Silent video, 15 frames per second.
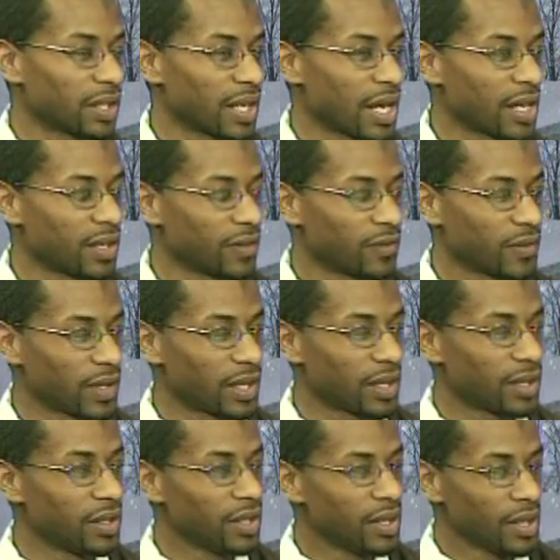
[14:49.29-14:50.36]
in a lot
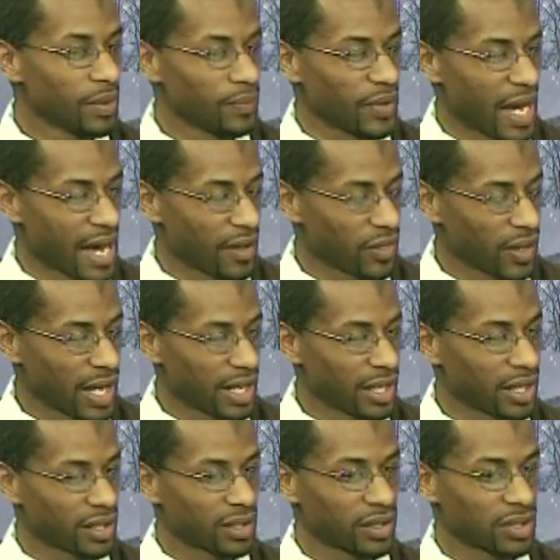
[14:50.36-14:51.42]
of
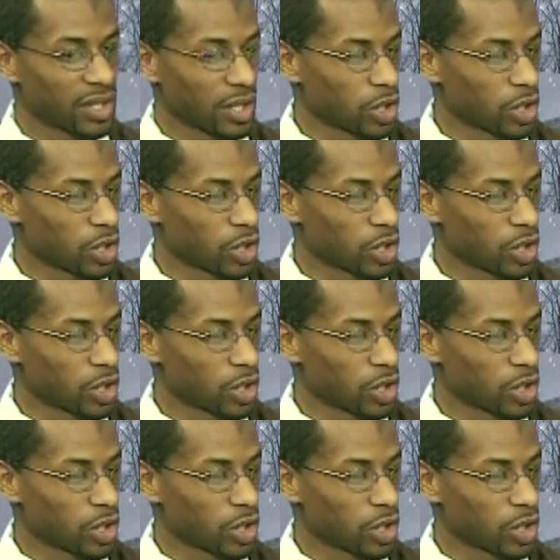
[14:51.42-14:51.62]
athletic,